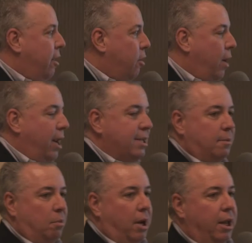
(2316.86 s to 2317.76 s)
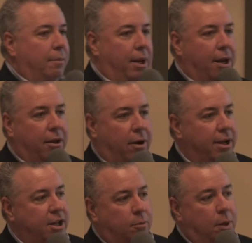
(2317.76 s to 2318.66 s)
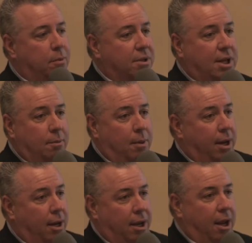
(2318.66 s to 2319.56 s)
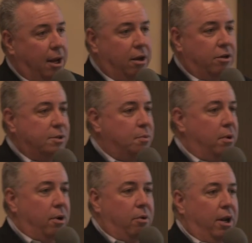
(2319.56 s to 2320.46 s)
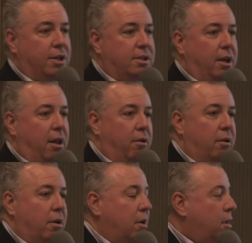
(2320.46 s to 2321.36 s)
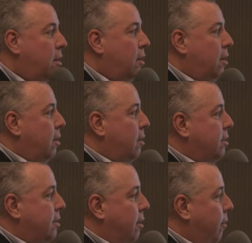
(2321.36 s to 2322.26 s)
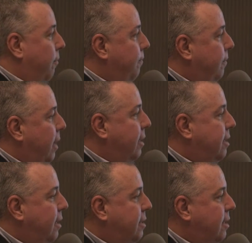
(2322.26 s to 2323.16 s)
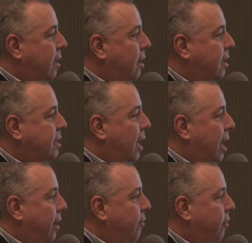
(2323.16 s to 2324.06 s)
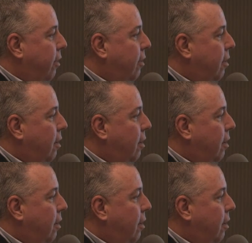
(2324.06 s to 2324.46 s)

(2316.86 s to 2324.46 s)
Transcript: ingredients and blending them together, I tell people it's like making a cake. You're just putting ingredients together. So it's, it's, uh, it's a lot different.